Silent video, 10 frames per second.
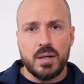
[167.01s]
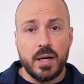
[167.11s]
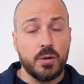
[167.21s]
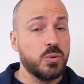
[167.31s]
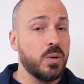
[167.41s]

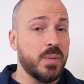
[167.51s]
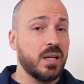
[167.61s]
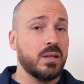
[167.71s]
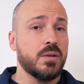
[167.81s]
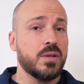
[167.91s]
I also want to make
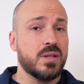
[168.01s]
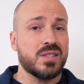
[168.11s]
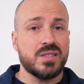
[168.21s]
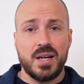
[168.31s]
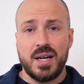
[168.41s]
clear that
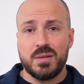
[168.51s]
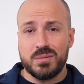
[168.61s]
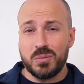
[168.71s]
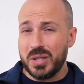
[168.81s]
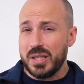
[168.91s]
this is not
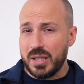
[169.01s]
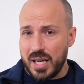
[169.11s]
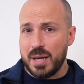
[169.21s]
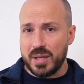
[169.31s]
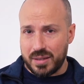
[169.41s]
really a
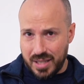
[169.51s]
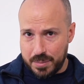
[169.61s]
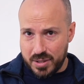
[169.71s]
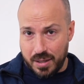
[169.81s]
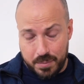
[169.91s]
gaming
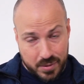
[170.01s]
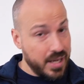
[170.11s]
laptop.